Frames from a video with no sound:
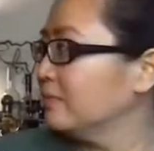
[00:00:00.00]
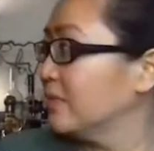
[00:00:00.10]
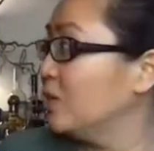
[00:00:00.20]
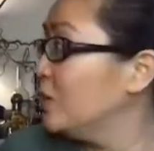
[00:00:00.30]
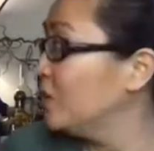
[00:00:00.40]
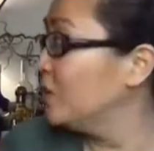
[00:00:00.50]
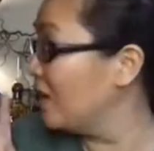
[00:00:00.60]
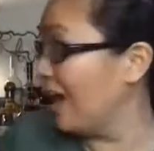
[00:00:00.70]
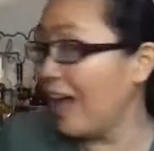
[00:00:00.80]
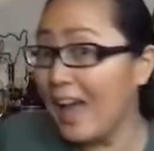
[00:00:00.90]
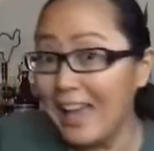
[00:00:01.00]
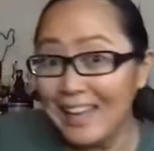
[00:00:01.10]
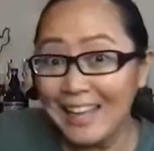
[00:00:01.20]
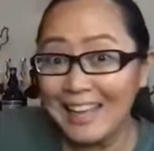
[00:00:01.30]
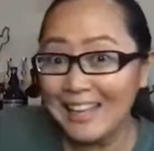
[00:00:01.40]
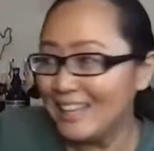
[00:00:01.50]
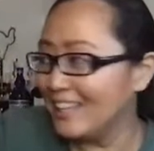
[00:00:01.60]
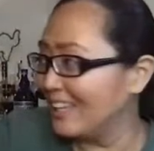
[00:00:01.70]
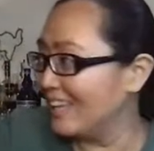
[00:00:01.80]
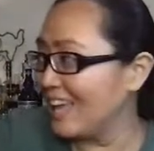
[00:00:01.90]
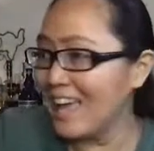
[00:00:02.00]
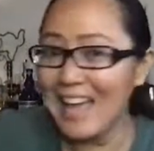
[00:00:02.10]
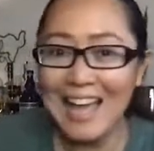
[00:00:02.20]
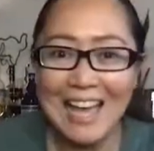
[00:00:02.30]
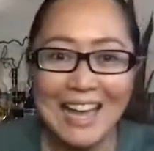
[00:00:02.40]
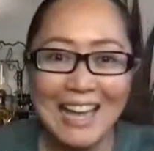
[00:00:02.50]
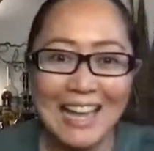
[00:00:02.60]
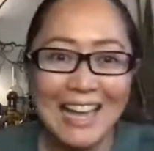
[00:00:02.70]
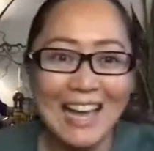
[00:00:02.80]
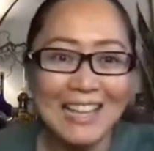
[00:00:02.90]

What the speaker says: by being who you are, by